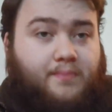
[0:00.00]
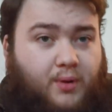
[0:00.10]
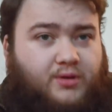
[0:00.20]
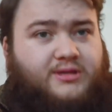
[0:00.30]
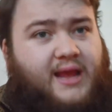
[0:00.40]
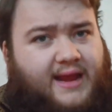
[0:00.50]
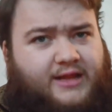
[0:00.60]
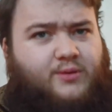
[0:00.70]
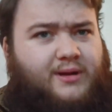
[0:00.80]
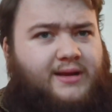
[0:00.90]
But it
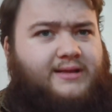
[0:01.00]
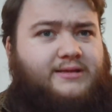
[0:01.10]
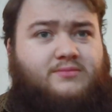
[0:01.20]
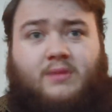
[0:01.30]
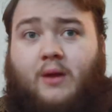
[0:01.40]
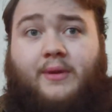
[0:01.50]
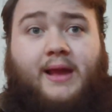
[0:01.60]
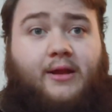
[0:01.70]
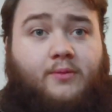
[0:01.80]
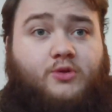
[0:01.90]
is what it is, and we
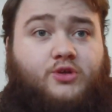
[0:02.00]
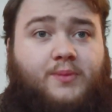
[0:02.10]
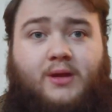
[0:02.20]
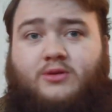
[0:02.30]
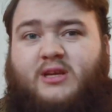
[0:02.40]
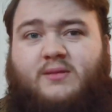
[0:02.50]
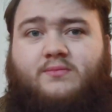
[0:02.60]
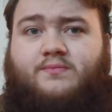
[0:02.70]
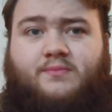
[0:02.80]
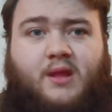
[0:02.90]
can't do much about it,
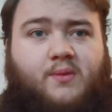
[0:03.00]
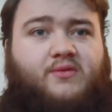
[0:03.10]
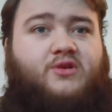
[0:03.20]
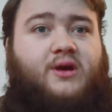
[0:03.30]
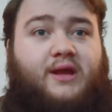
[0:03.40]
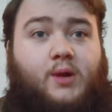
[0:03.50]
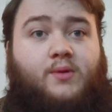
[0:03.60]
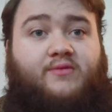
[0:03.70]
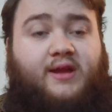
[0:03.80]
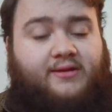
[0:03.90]
and we've just got to get on
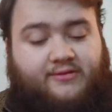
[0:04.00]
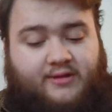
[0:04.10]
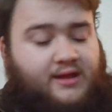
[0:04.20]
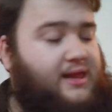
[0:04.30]
with life.